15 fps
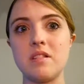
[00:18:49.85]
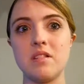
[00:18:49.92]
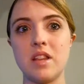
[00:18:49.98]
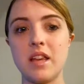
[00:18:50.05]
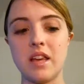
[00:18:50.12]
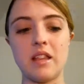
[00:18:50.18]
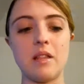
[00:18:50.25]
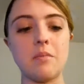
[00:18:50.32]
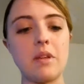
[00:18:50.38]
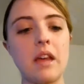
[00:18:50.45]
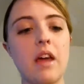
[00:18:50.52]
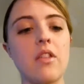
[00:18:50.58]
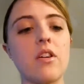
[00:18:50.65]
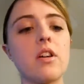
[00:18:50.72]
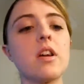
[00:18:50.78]
linking them
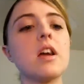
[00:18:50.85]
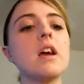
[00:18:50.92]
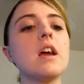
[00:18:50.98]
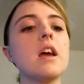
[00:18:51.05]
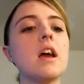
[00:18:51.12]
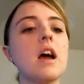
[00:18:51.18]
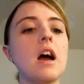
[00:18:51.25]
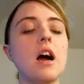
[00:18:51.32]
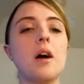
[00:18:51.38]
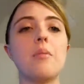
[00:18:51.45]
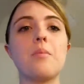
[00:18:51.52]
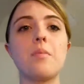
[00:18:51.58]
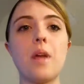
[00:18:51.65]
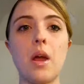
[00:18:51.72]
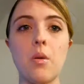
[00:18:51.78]
together
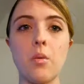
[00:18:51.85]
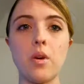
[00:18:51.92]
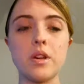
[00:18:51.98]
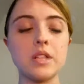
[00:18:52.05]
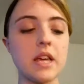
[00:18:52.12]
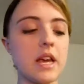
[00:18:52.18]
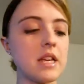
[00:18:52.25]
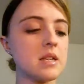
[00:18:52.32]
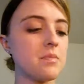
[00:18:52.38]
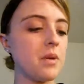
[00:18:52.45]
at worst case.